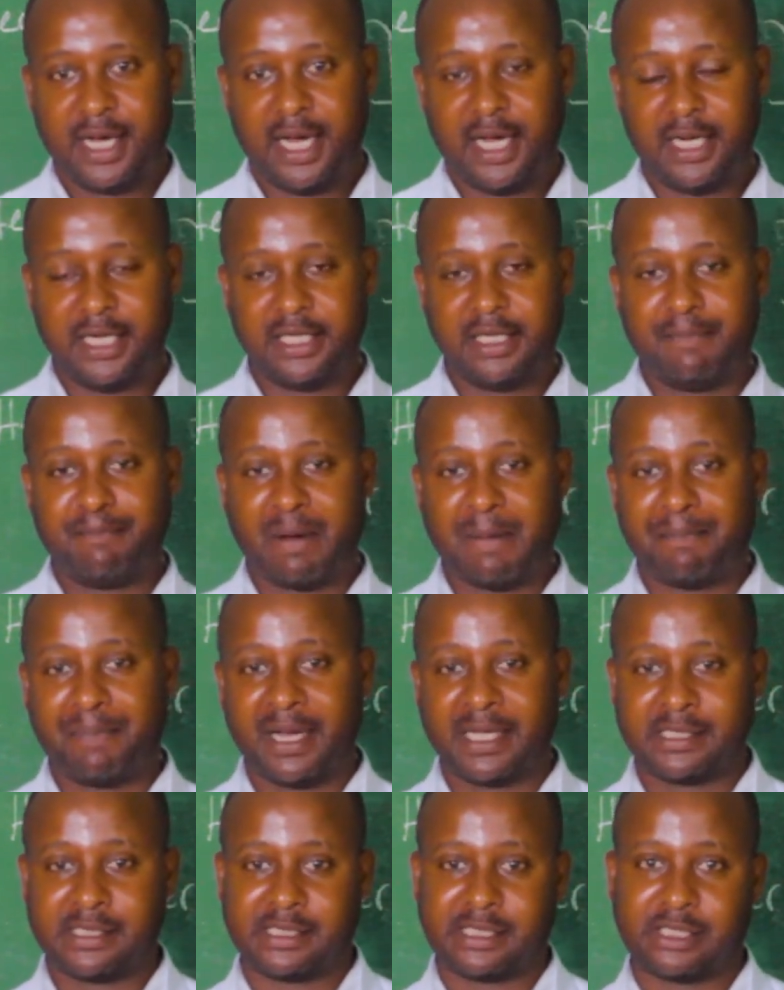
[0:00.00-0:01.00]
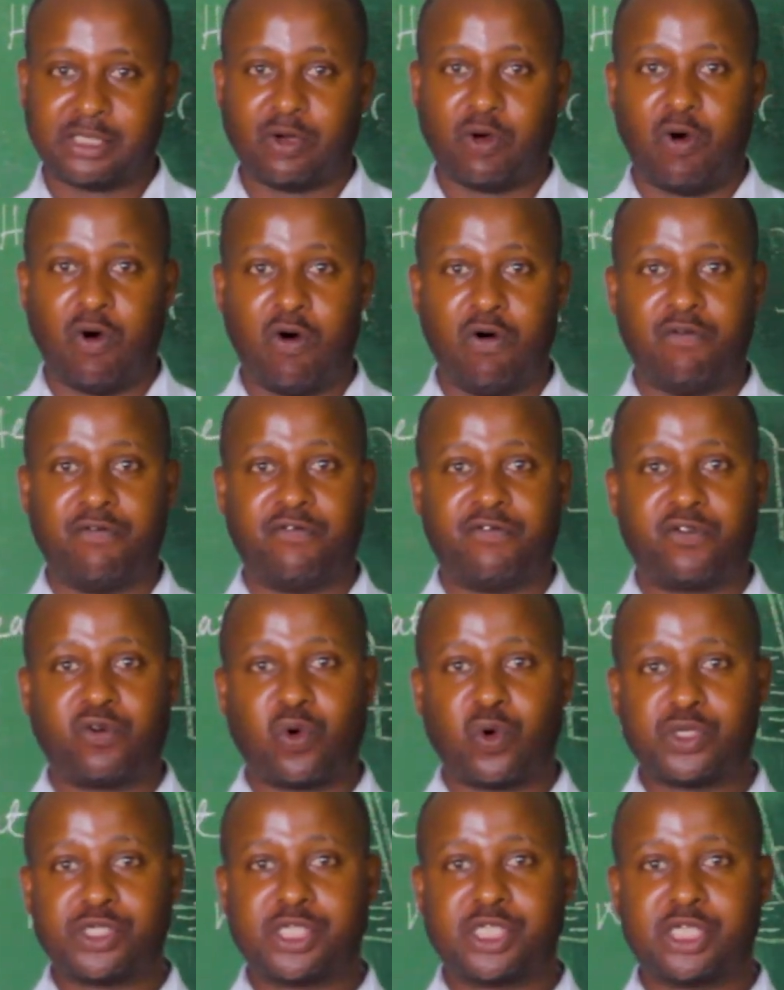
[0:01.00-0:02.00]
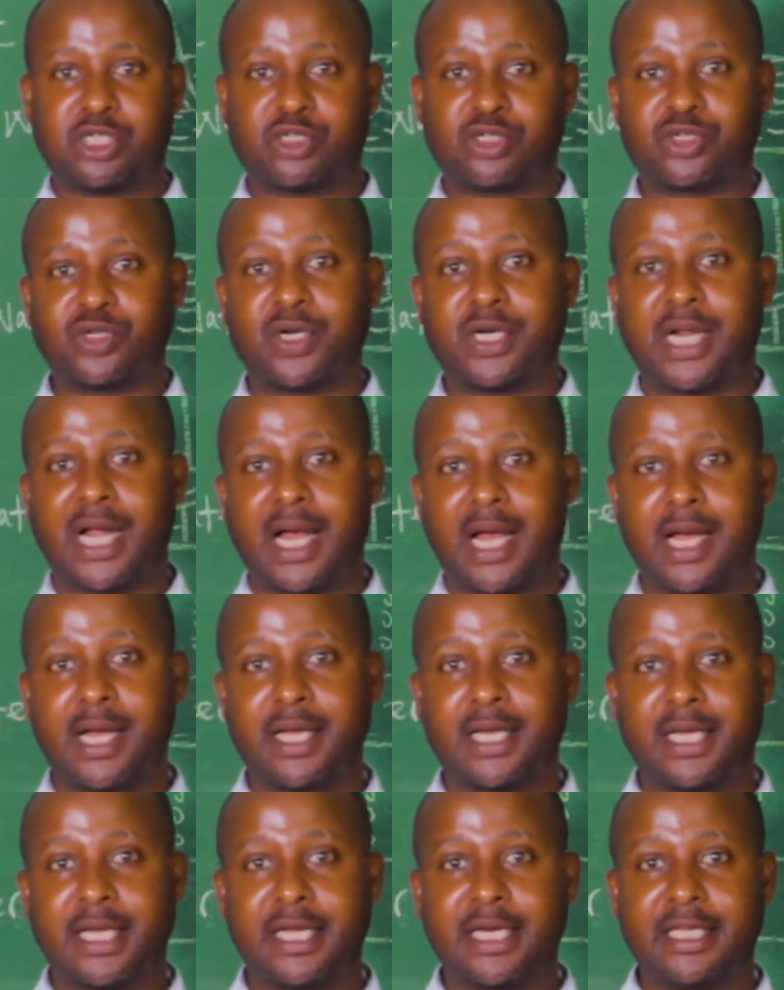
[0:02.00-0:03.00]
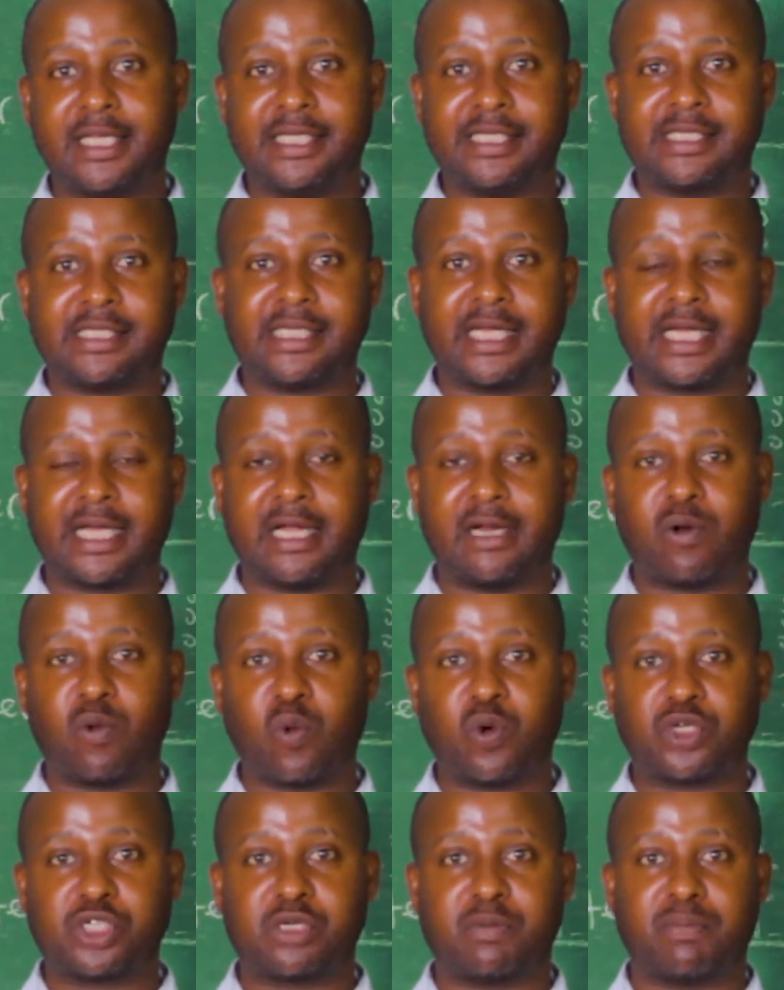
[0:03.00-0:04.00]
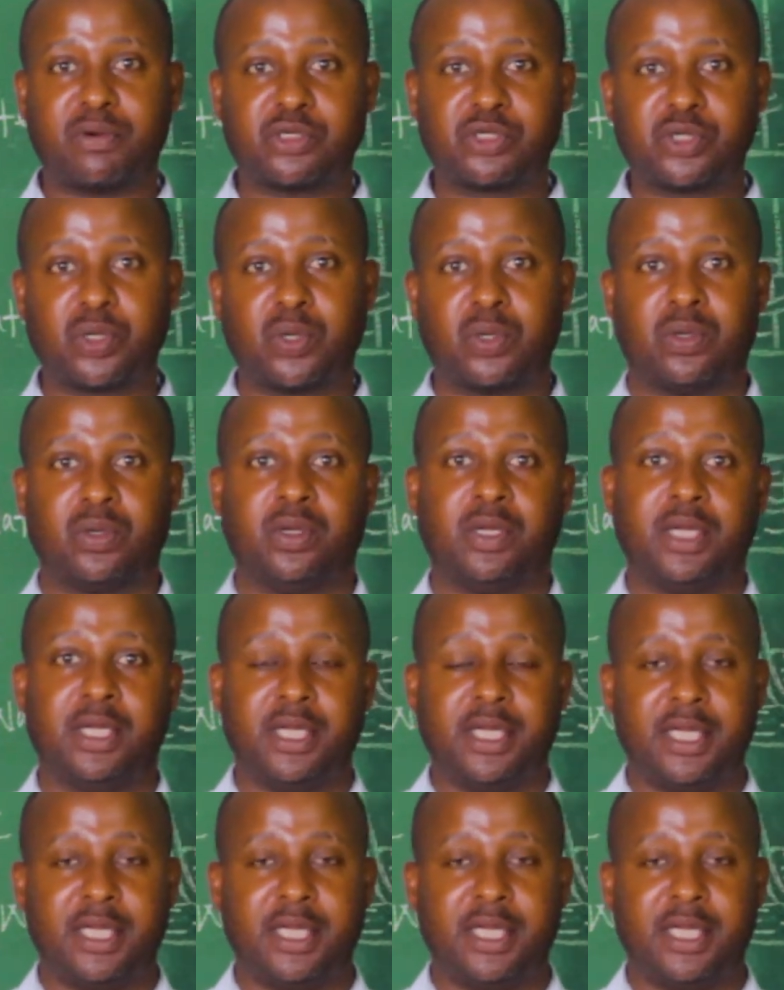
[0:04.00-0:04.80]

And the purpose of caustic soda in this second wash bottle